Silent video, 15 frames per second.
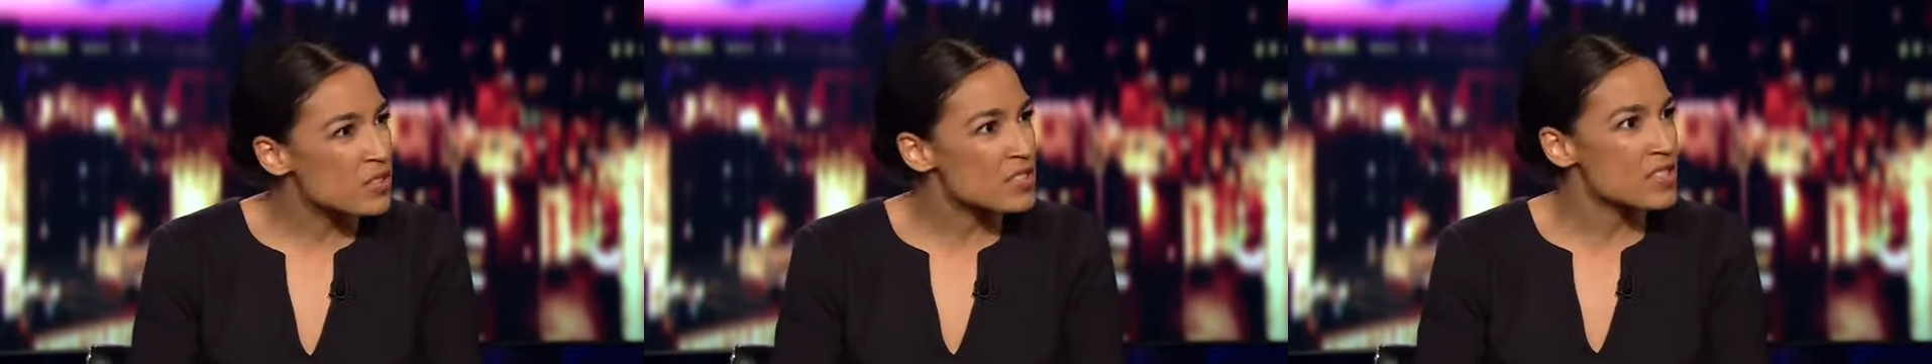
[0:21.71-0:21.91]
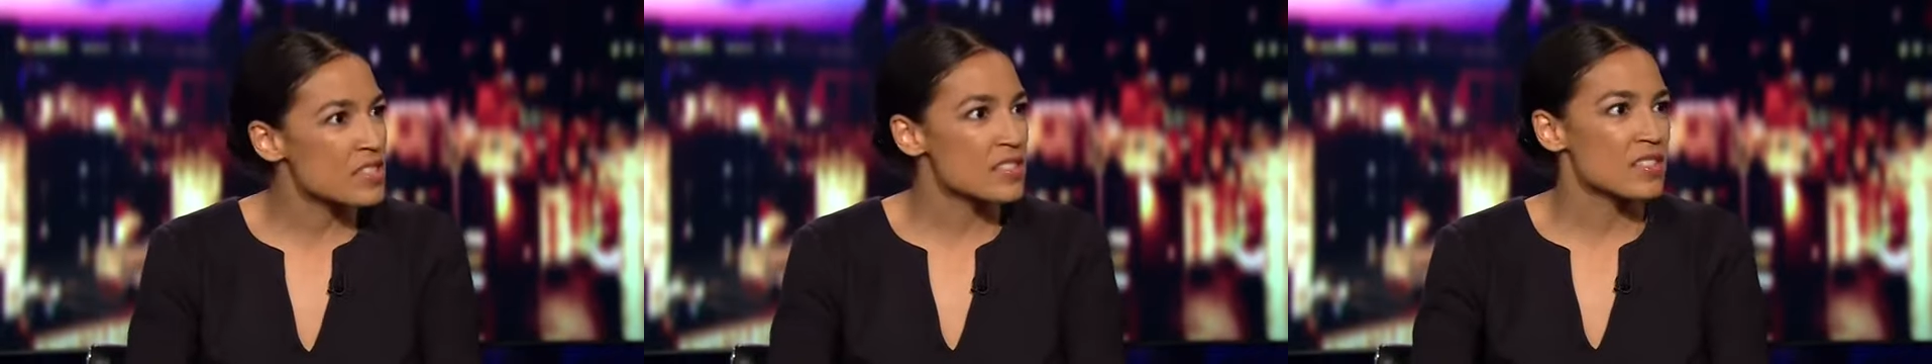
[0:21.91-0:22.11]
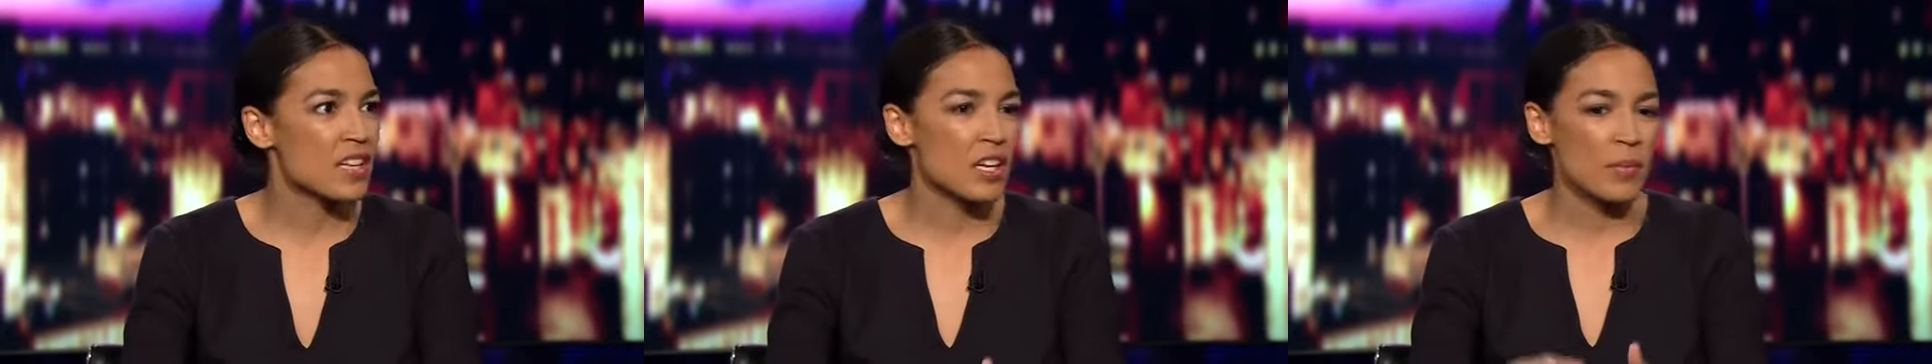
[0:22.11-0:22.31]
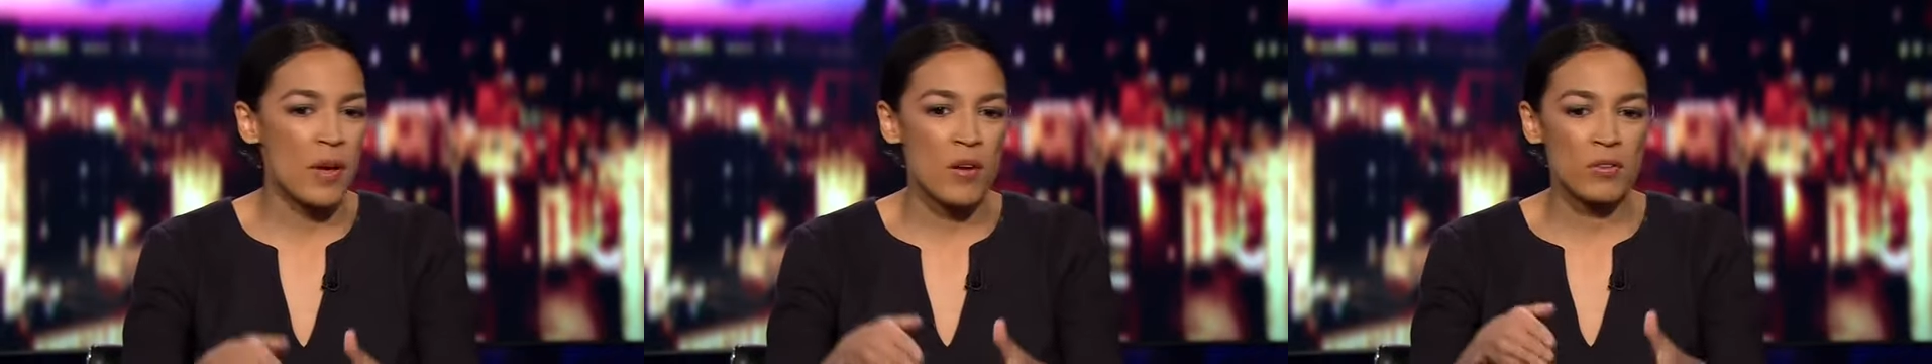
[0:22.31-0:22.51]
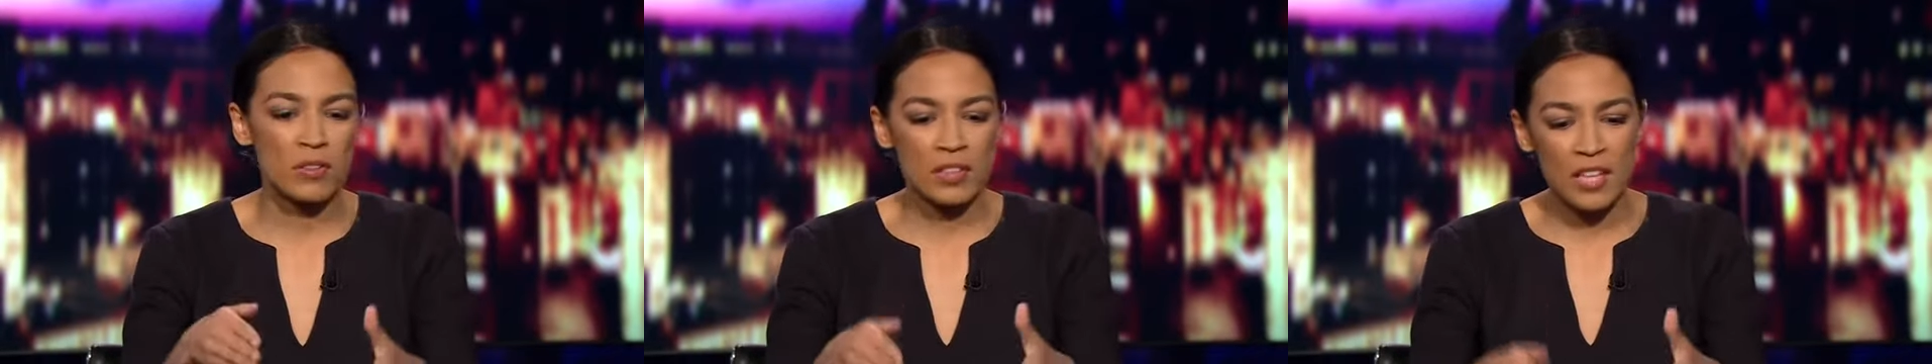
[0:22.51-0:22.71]
This is not
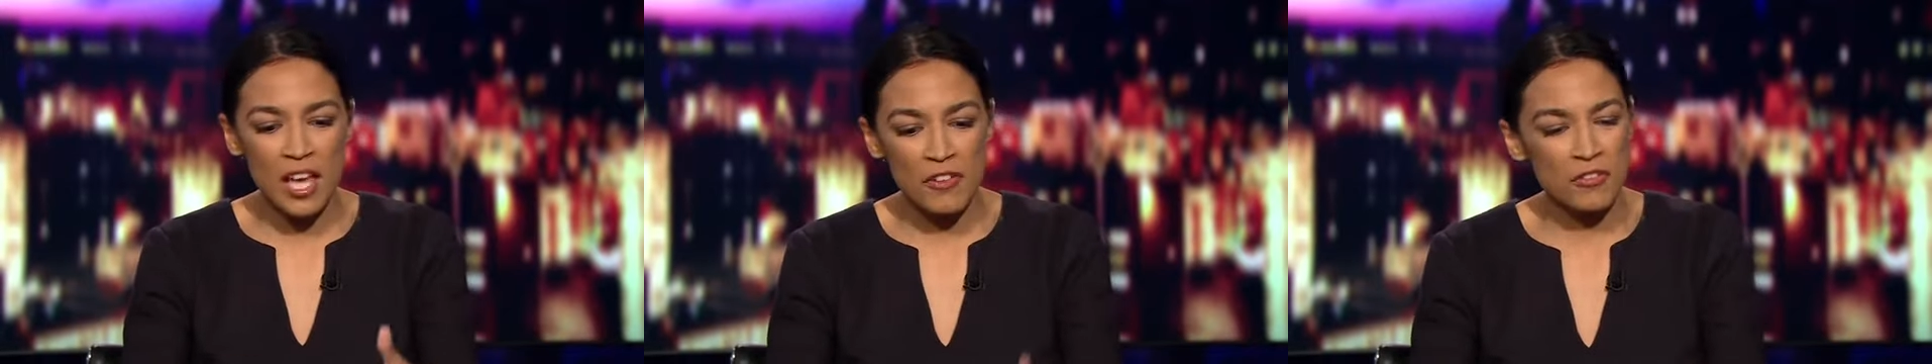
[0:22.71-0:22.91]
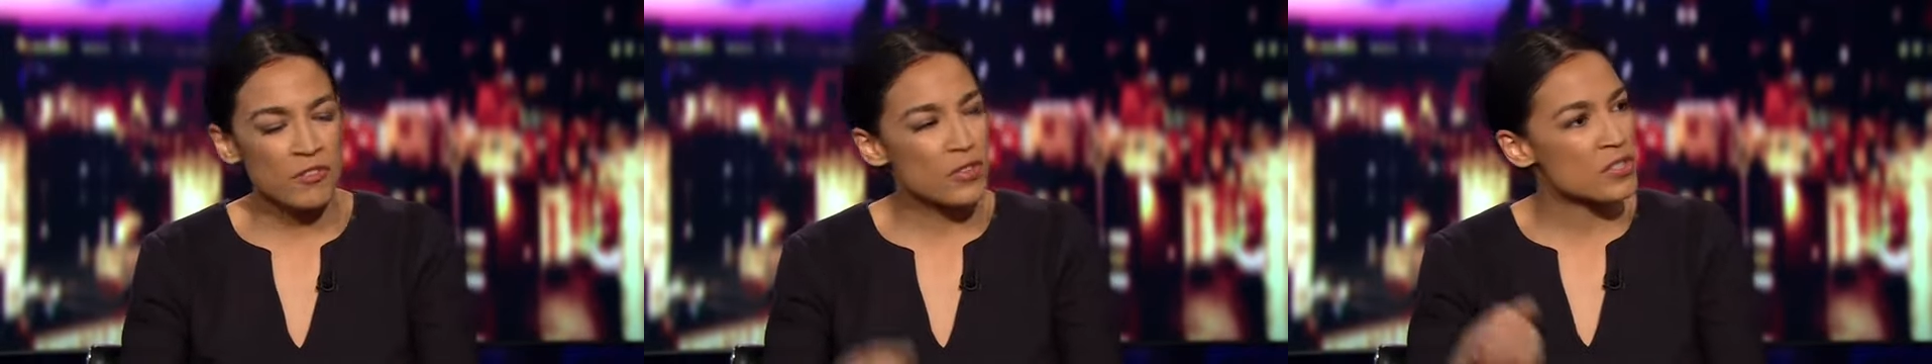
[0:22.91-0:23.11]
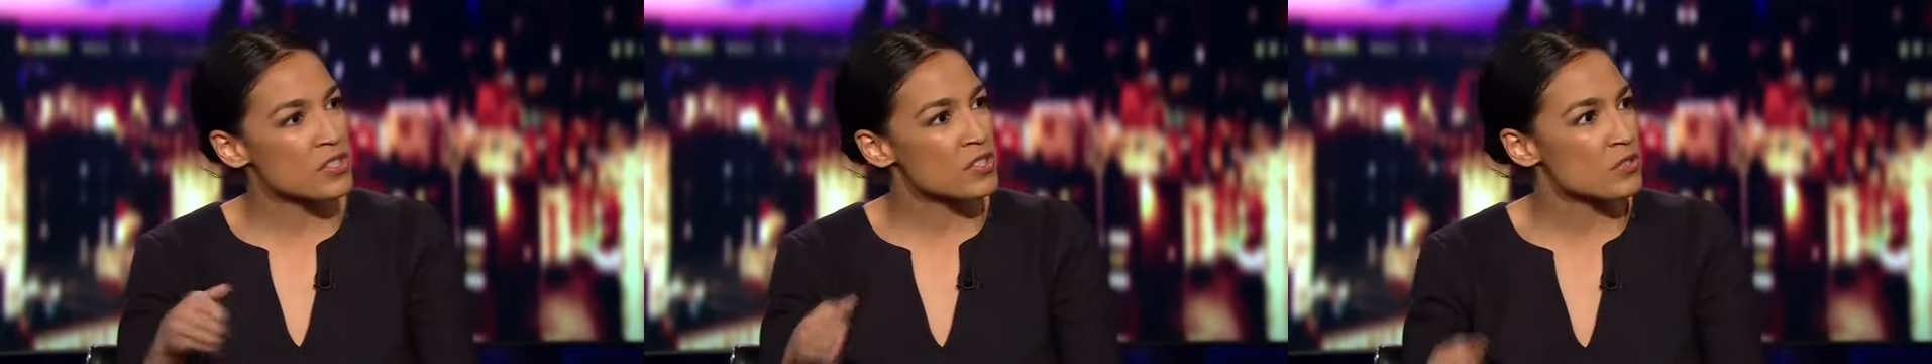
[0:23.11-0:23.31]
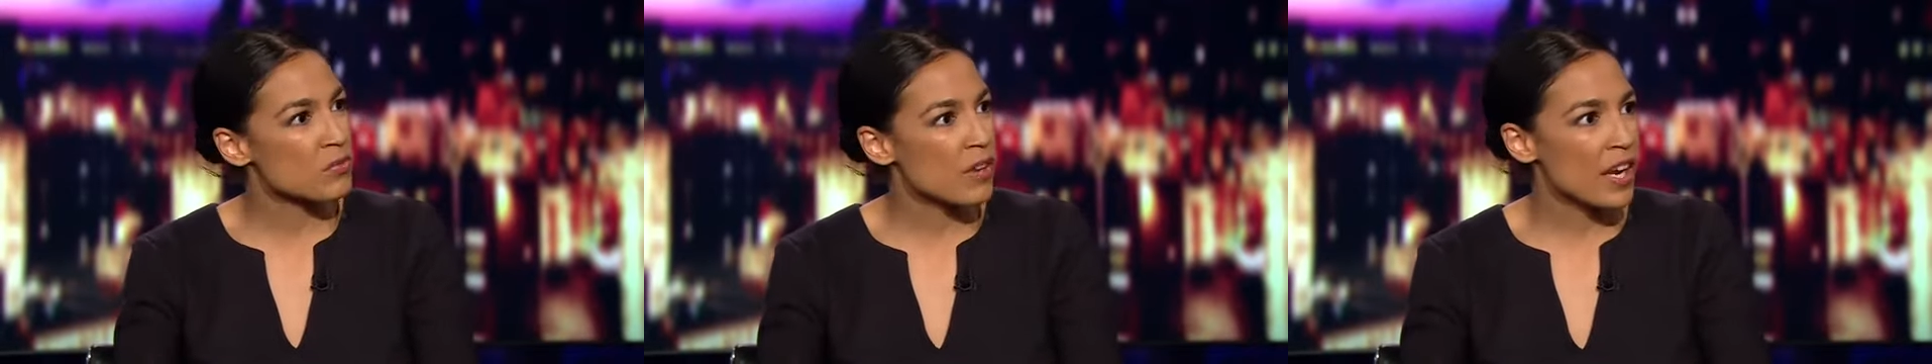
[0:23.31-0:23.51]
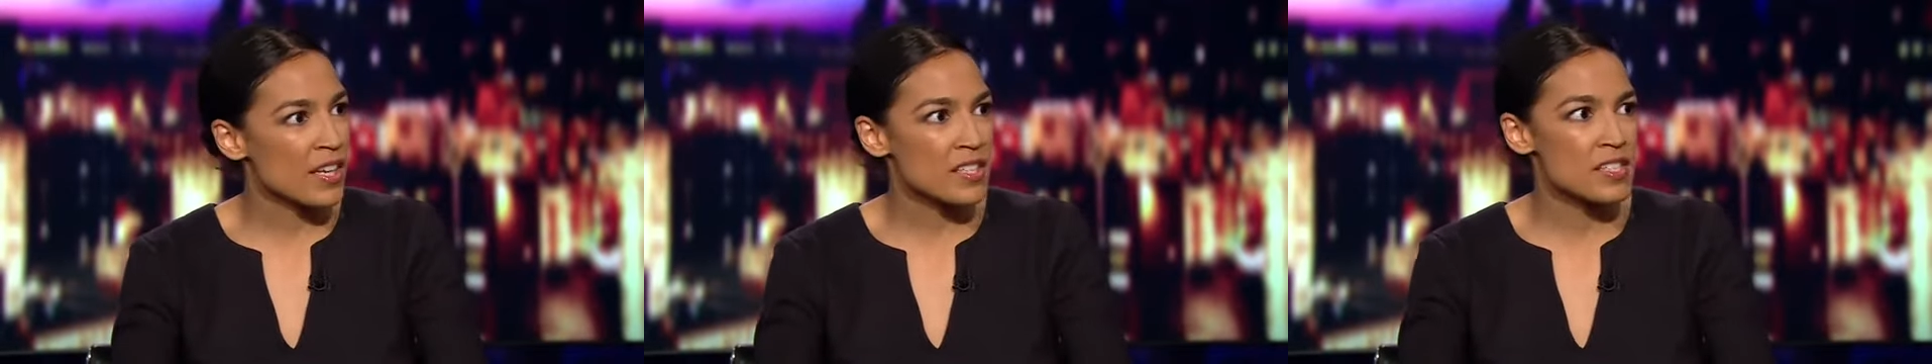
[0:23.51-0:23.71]
about left versus
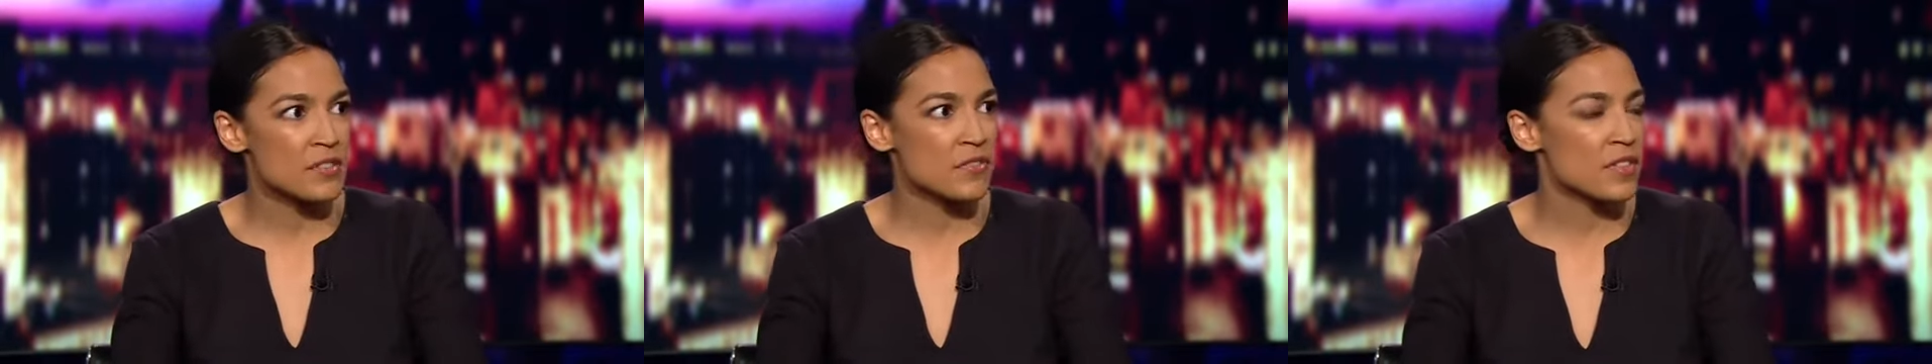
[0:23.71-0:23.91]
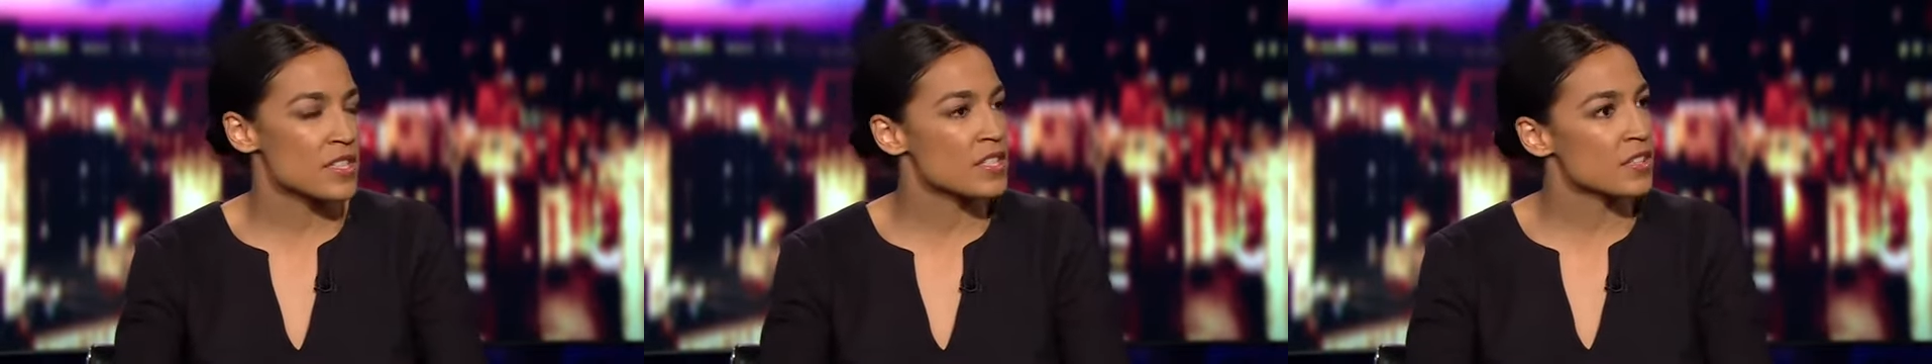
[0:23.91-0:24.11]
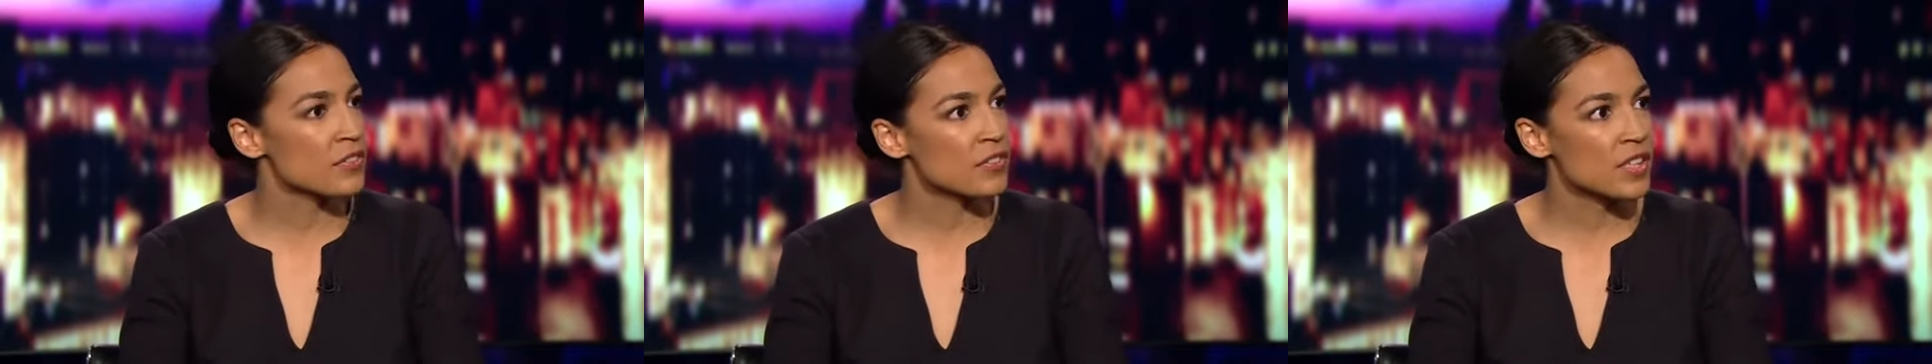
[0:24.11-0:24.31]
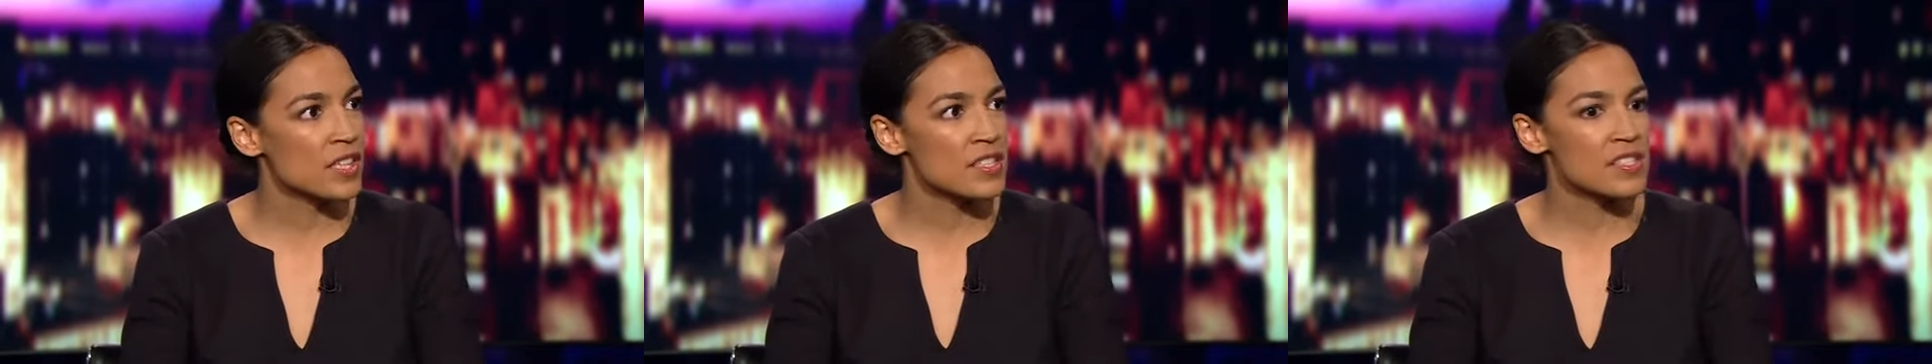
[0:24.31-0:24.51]
right divisiveness.